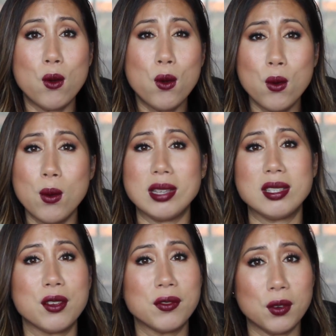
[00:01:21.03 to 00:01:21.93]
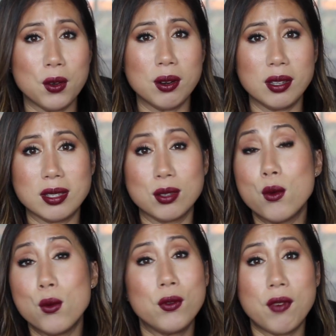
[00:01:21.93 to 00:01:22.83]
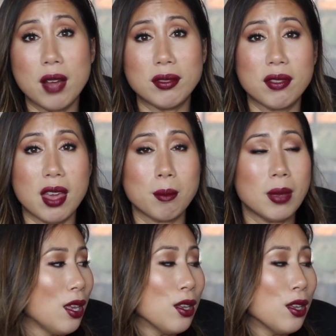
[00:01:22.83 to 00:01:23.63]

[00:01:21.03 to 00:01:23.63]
always so flawless, all 5 of them.